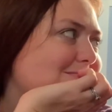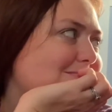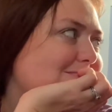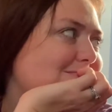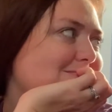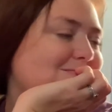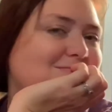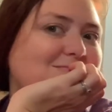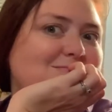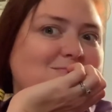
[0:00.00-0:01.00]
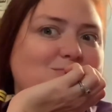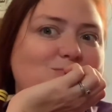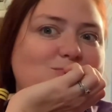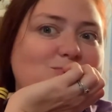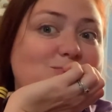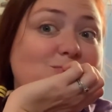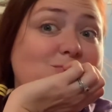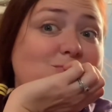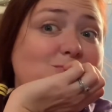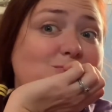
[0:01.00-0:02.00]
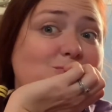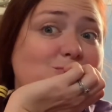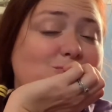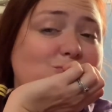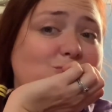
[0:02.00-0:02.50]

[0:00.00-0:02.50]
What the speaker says: This person isn't speaking.